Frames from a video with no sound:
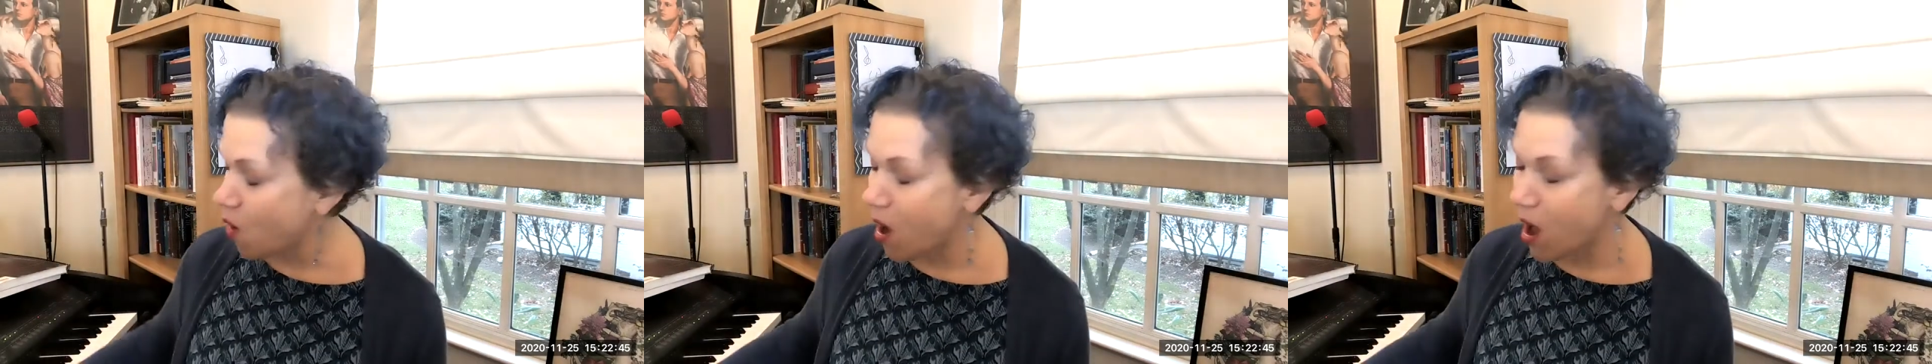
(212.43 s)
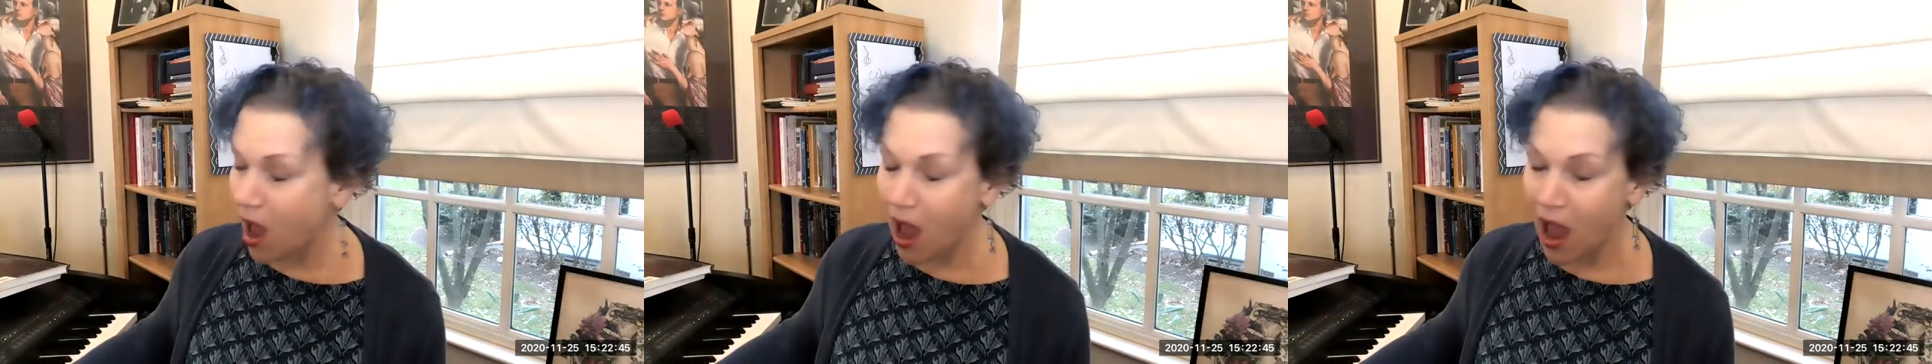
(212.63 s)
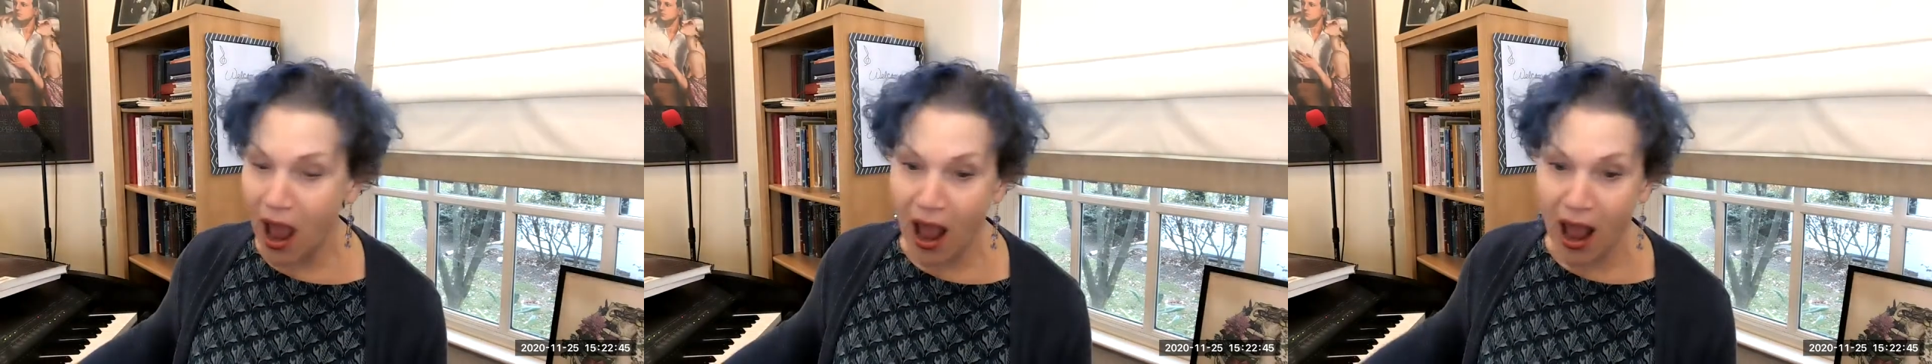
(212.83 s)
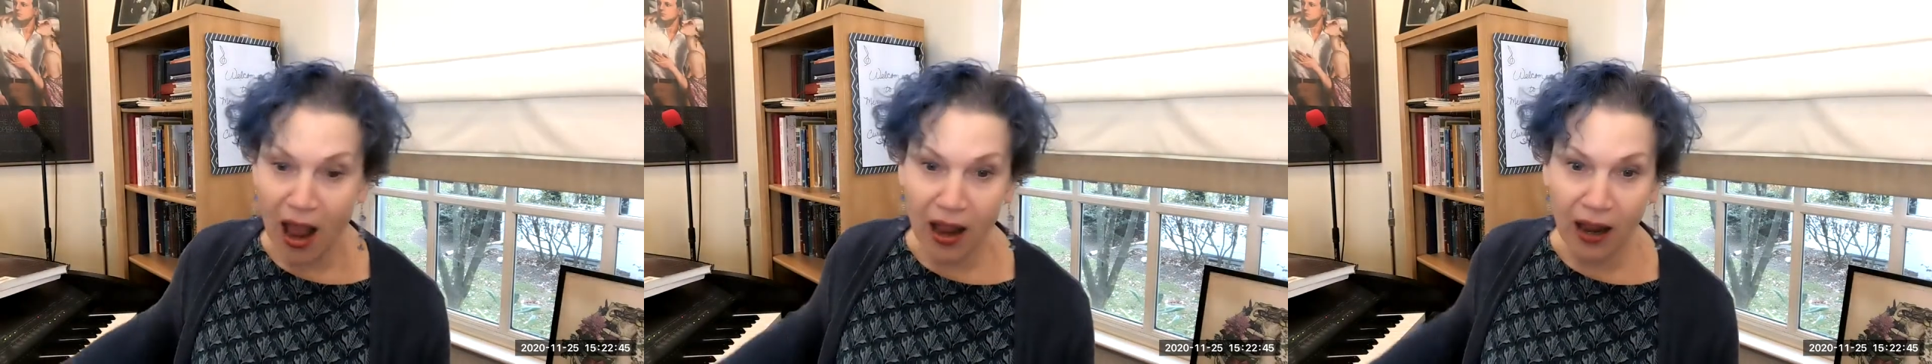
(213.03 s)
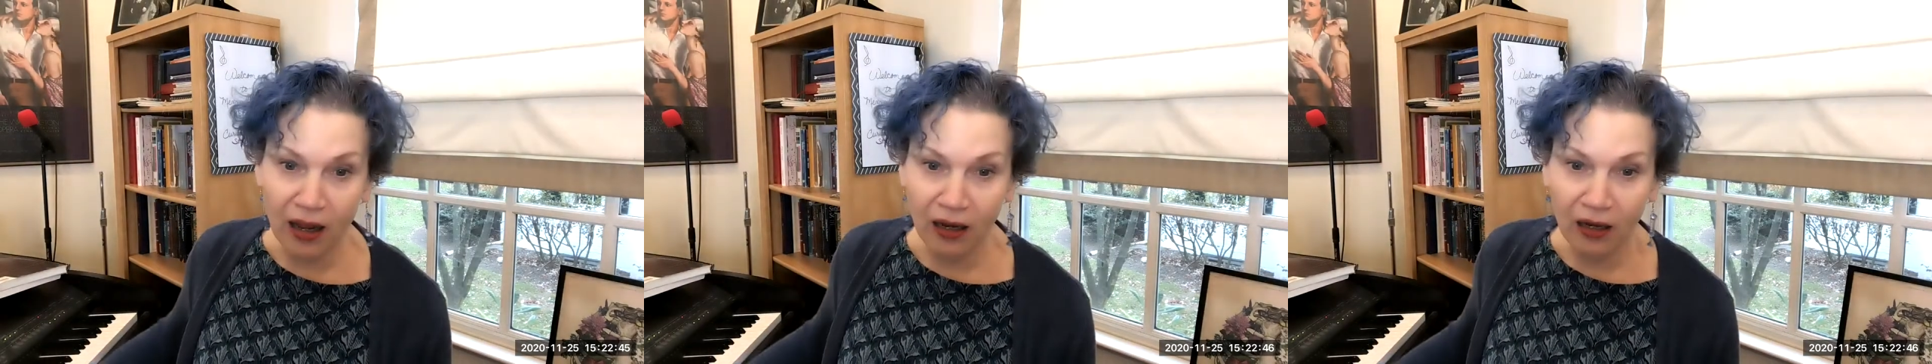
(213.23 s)

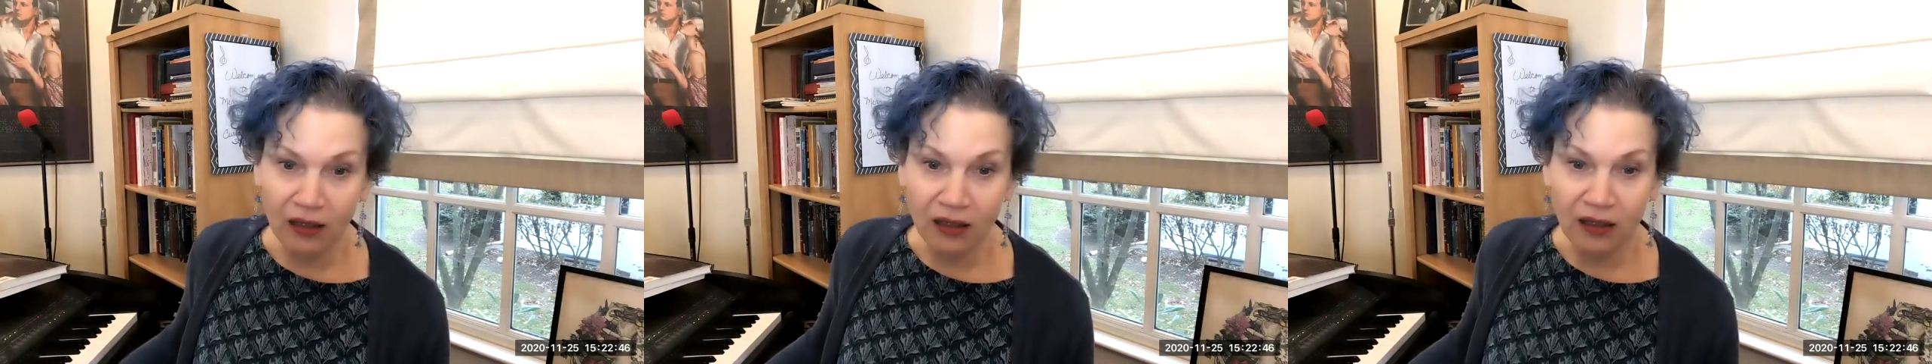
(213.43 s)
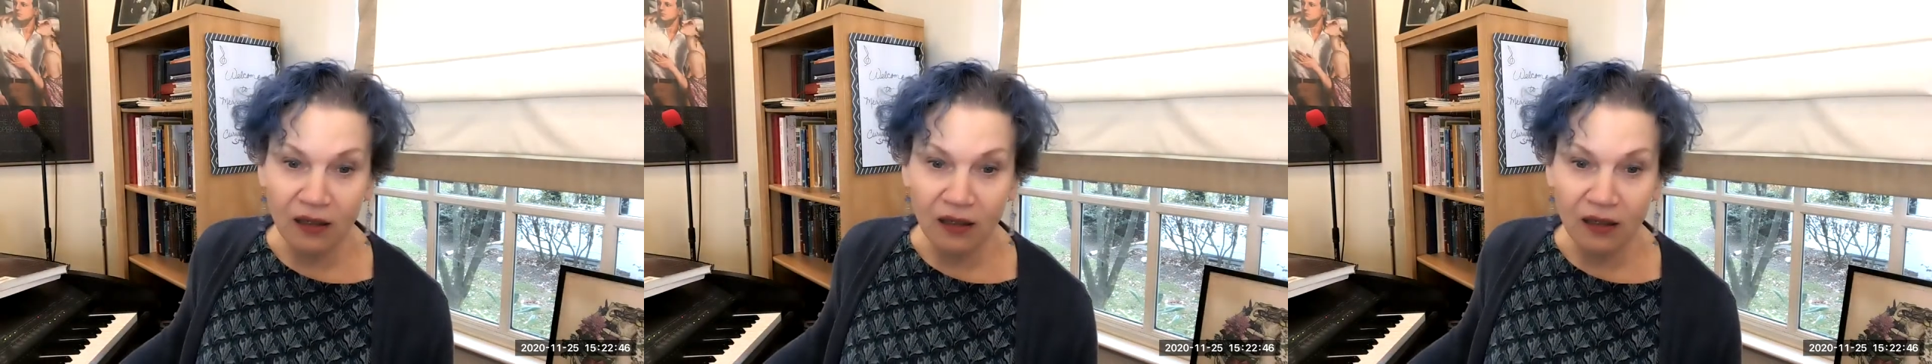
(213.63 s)
well.